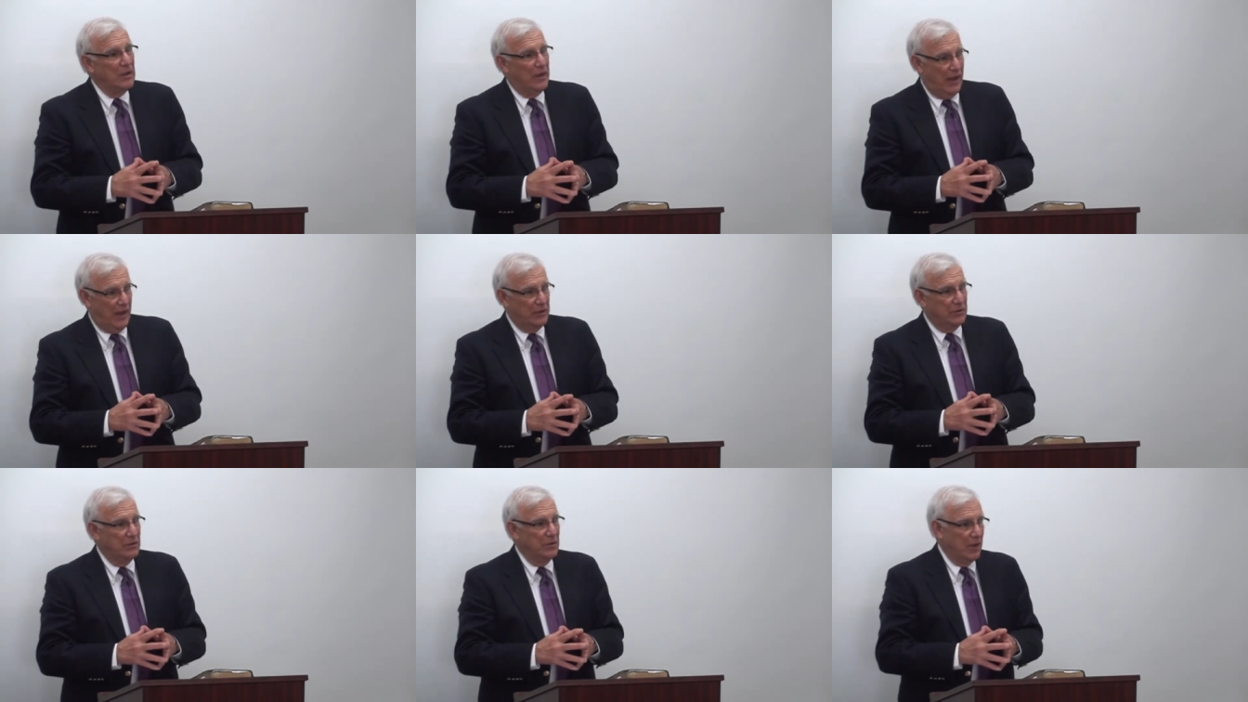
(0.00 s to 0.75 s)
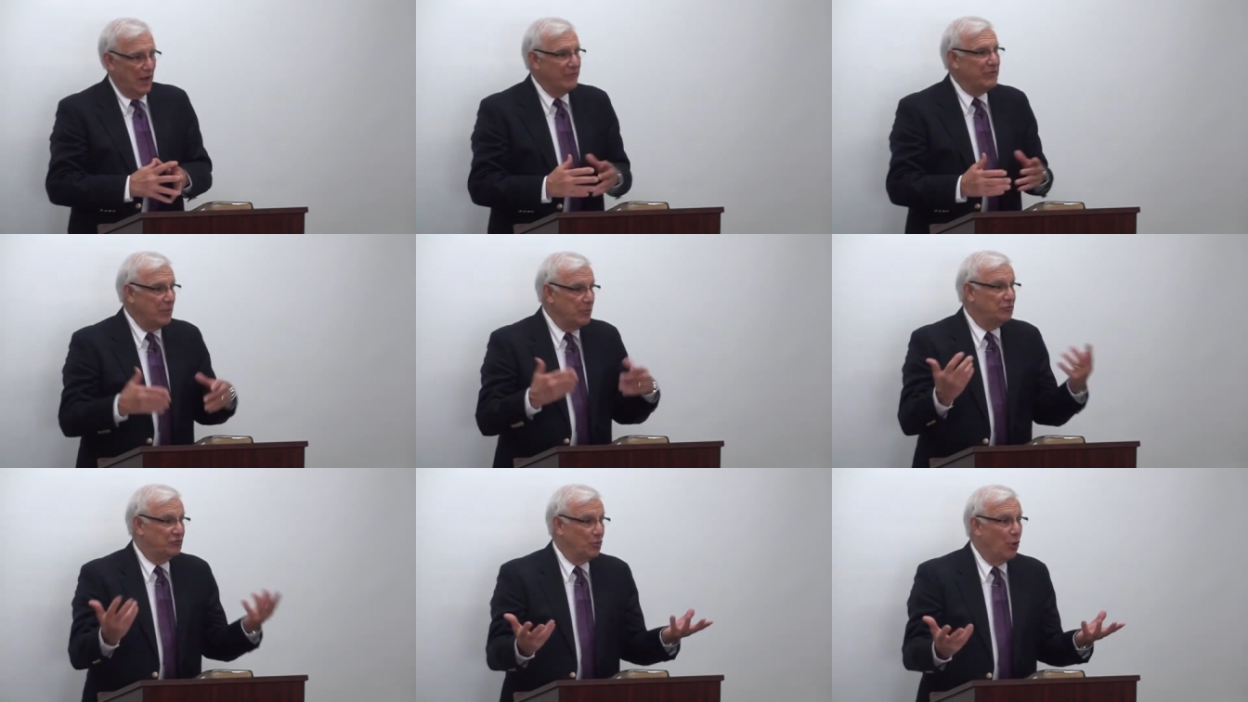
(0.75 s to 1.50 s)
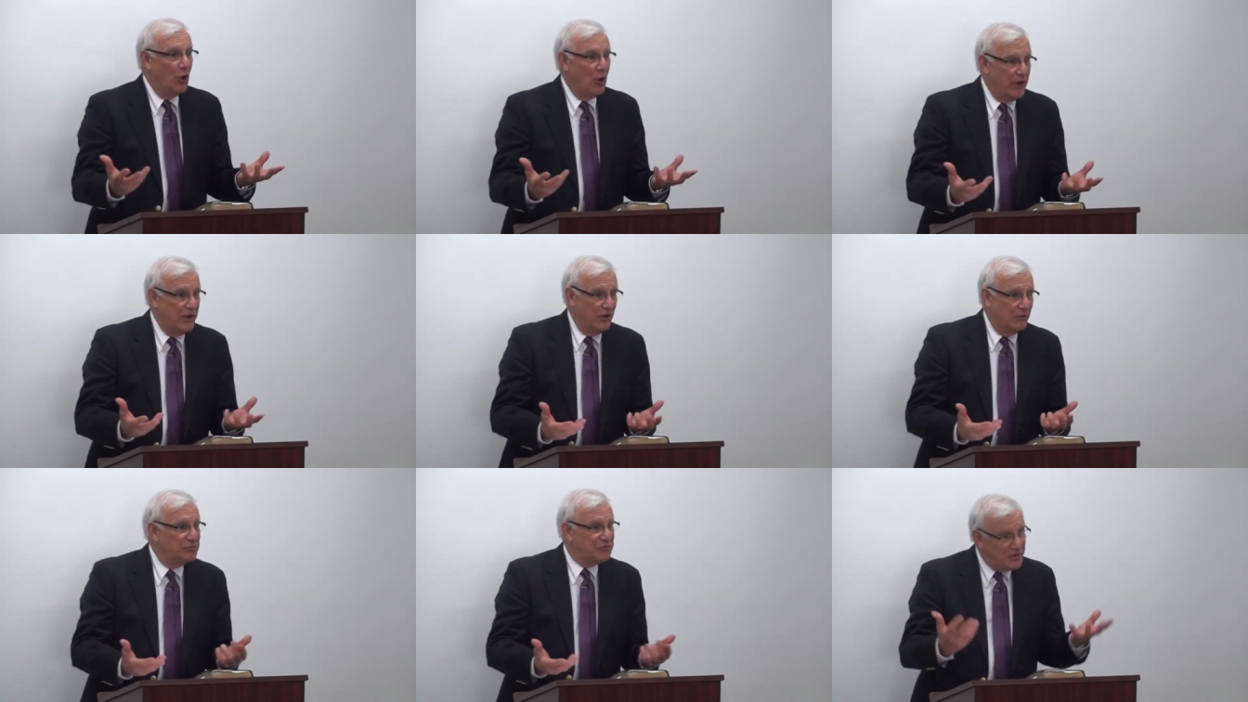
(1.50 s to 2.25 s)
and having the joy
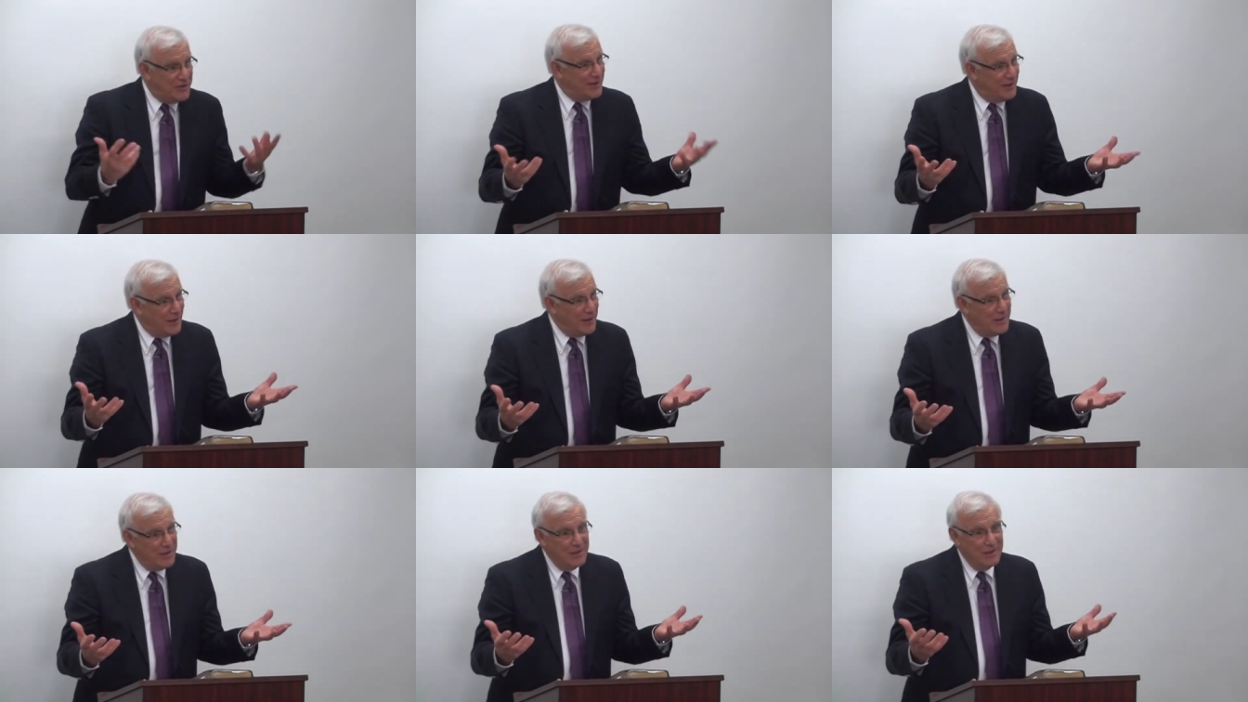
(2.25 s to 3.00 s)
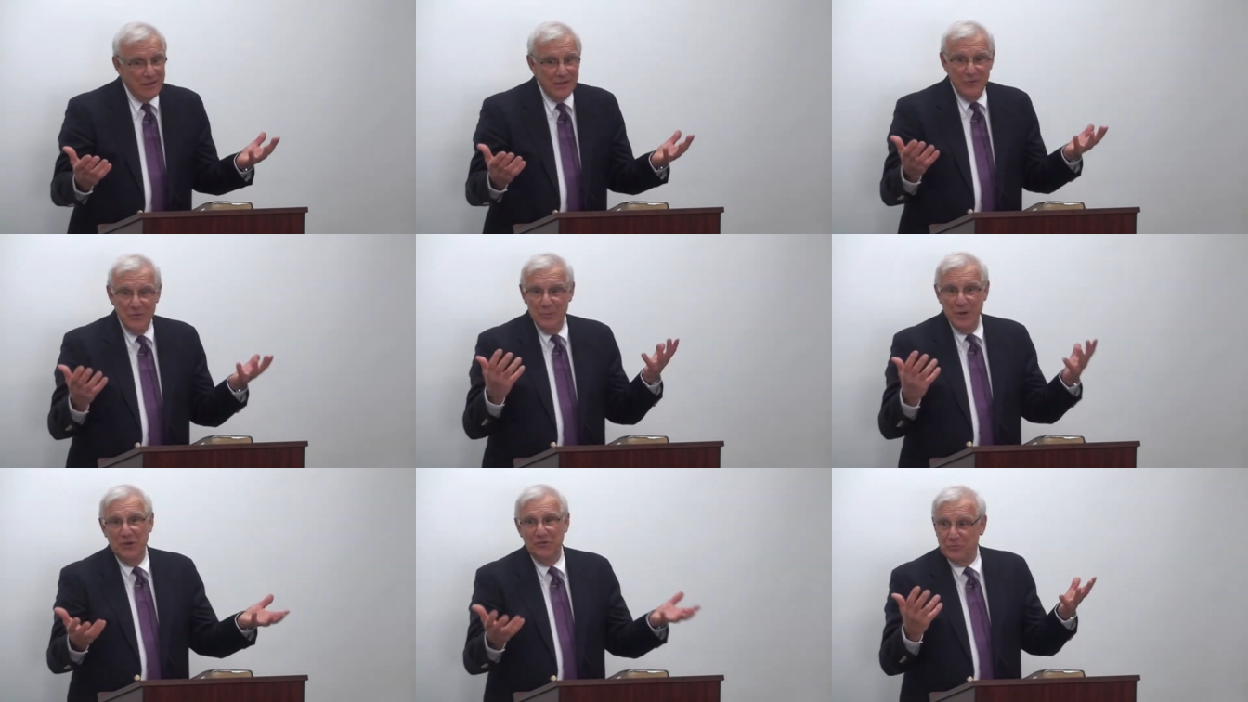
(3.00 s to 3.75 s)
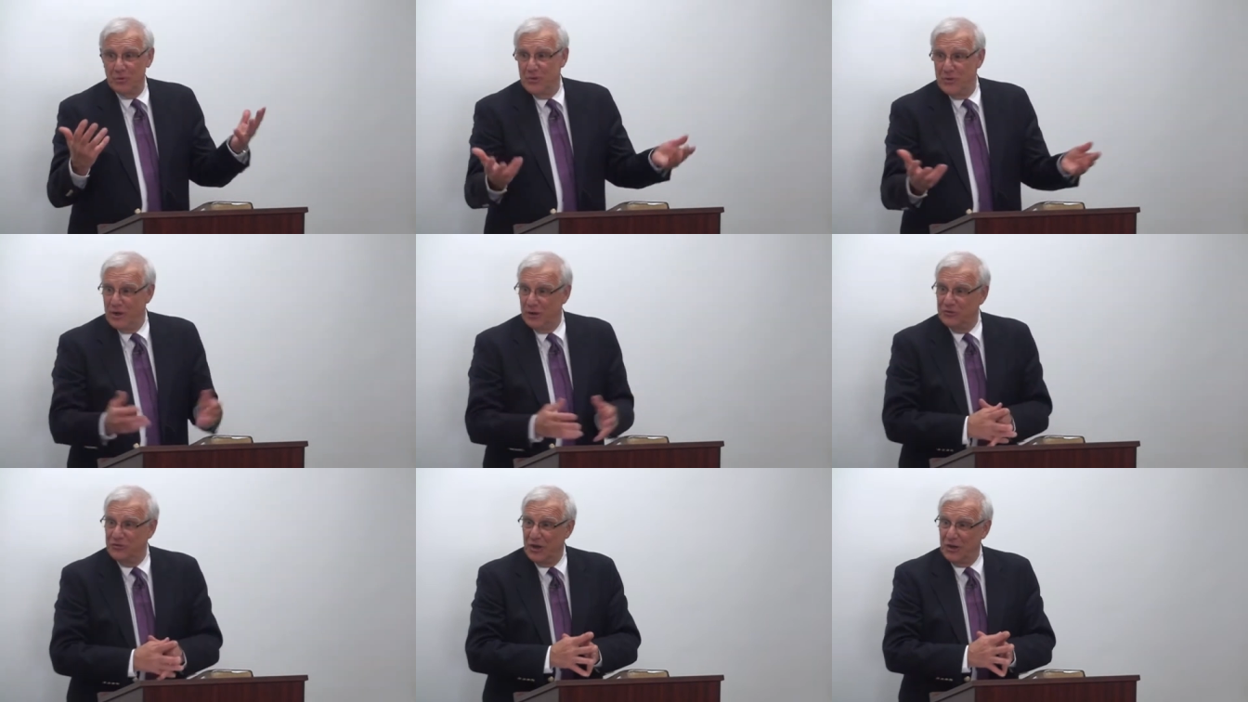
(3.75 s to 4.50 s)
of seeing the ministry there
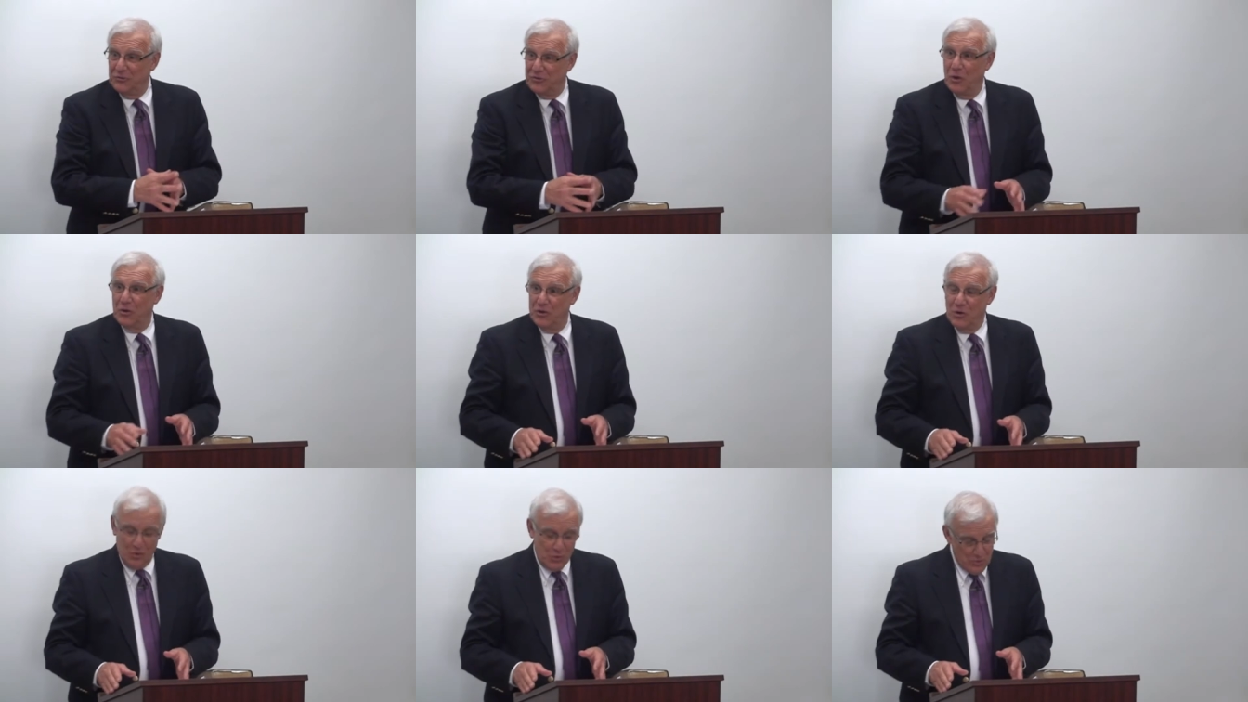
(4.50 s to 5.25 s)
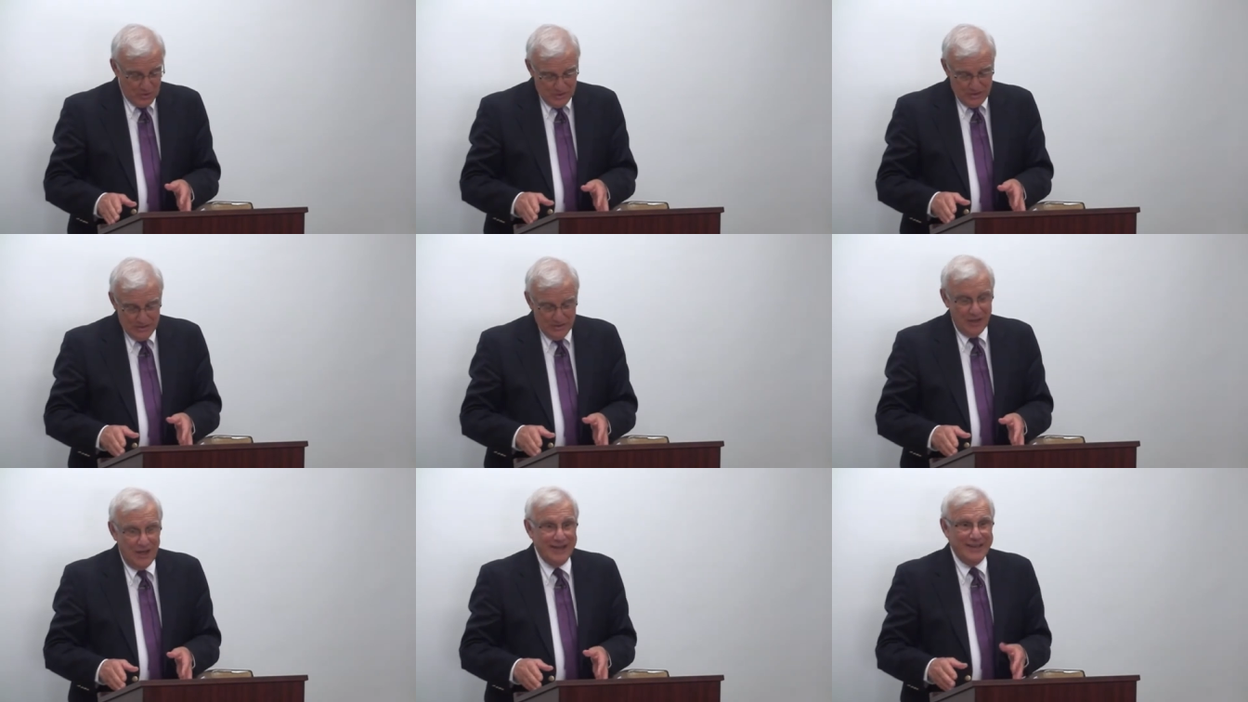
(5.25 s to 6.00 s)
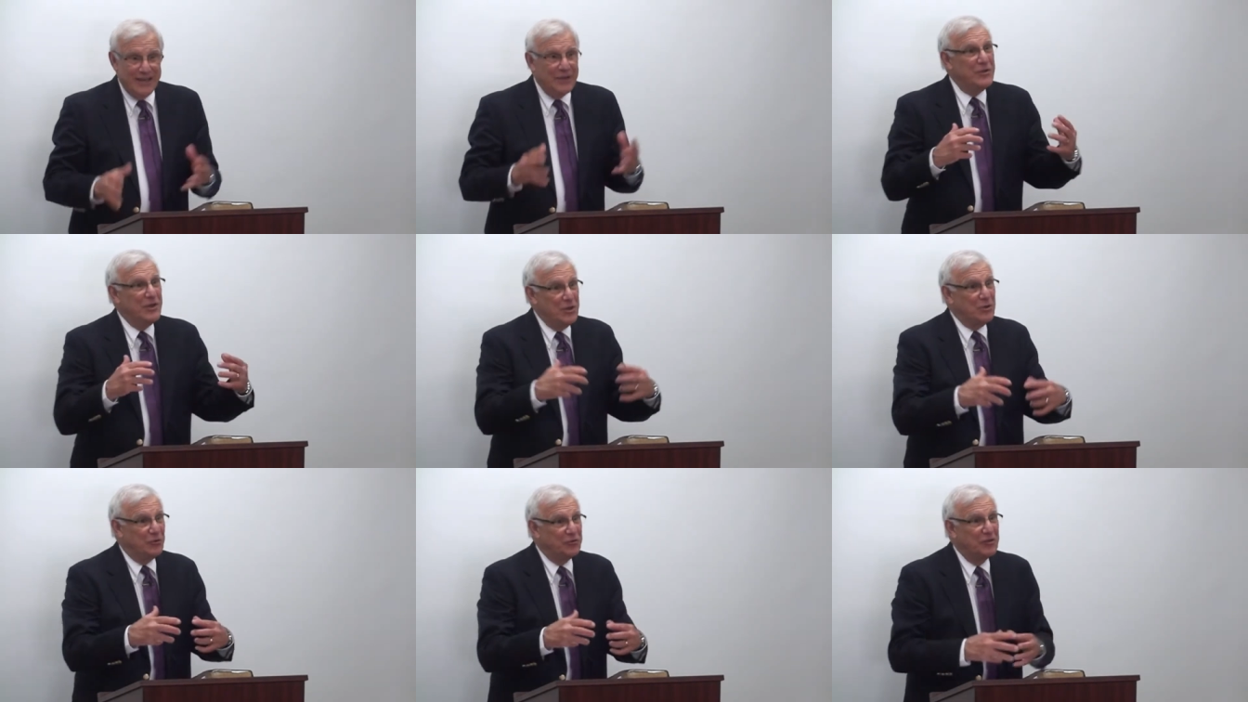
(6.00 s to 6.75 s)
in San Antonio uh, in the
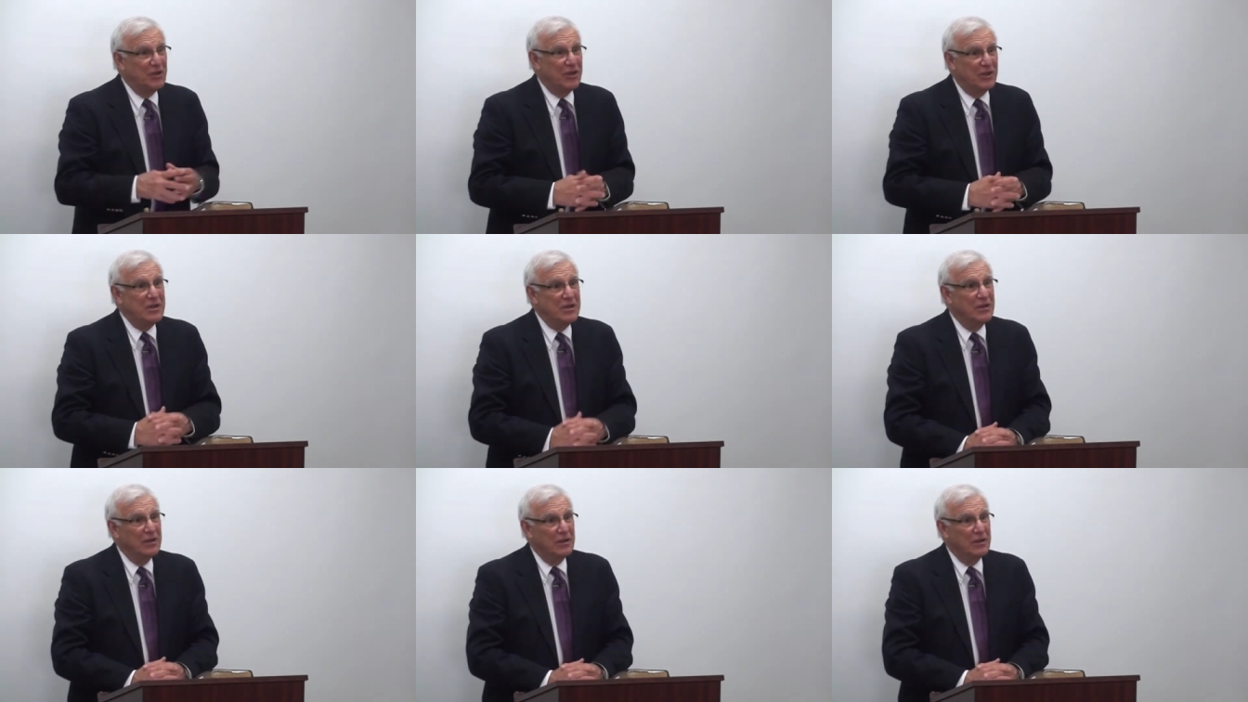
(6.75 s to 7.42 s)
inner city.